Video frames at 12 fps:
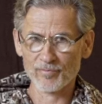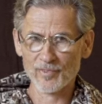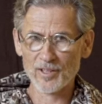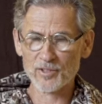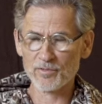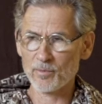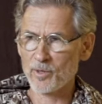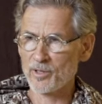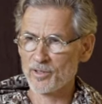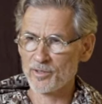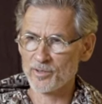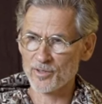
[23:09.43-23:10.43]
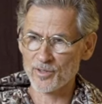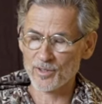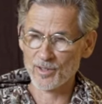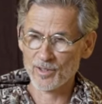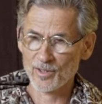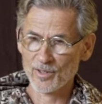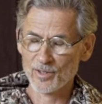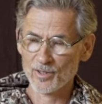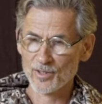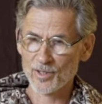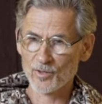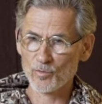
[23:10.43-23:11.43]
Native Americans,
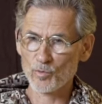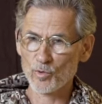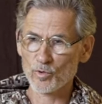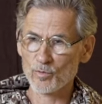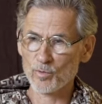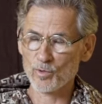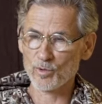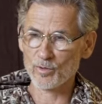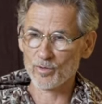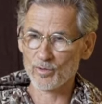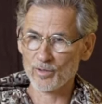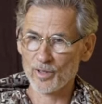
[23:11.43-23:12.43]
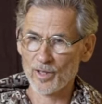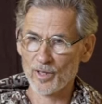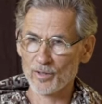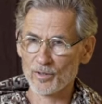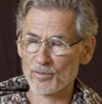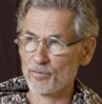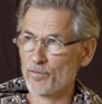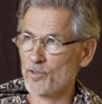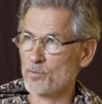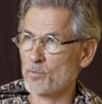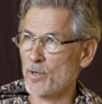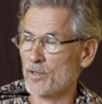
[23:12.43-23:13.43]
Second World War, and
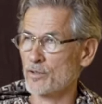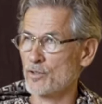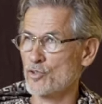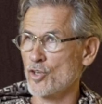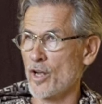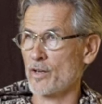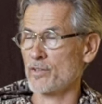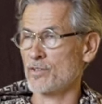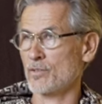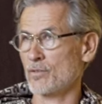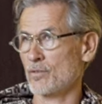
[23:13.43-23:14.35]
films about Christianity.